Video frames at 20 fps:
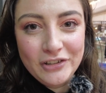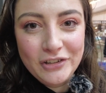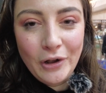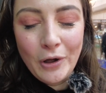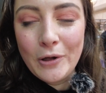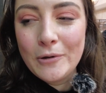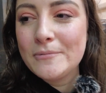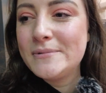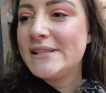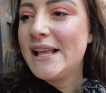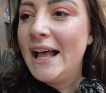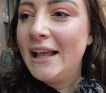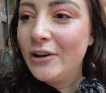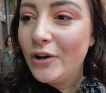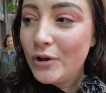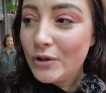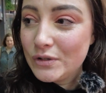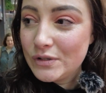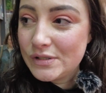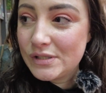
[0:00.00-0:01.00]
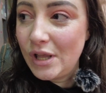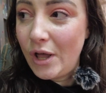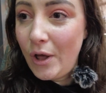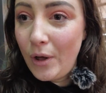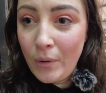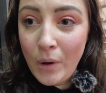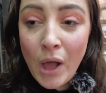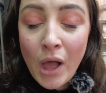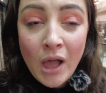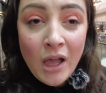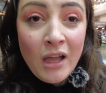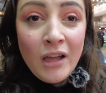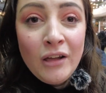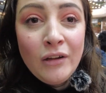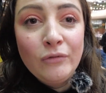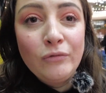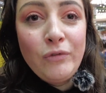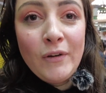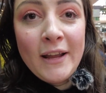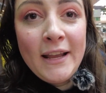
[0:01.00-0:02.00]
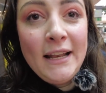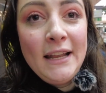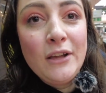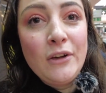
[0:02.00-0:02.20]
shops, and also really